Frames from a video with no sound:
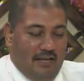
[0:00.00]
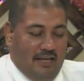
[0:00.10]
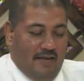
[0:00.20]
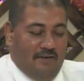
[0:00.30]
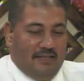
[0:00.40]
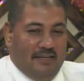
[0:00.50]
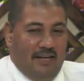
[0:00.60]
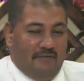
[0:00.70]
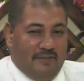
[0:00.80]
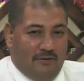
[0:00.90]
if it is
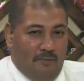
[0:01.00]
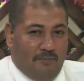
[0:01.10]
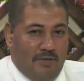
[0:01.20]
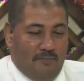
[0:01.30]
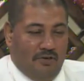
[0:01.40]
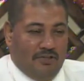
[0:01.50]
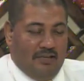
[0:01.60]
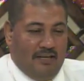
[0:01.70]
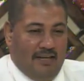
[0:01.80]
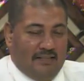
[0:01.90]
left at room temperature
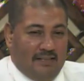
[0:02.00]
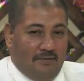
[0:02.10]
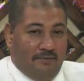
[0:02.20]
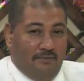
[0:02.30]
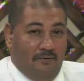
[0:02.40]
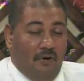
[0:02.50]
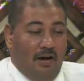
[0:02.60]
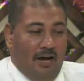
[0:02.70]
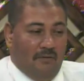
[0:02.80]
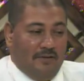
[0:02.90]
in excess of 4
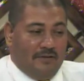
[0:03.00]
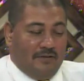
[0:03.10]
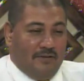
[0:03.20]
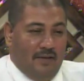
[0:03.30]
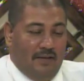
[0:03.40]
hours,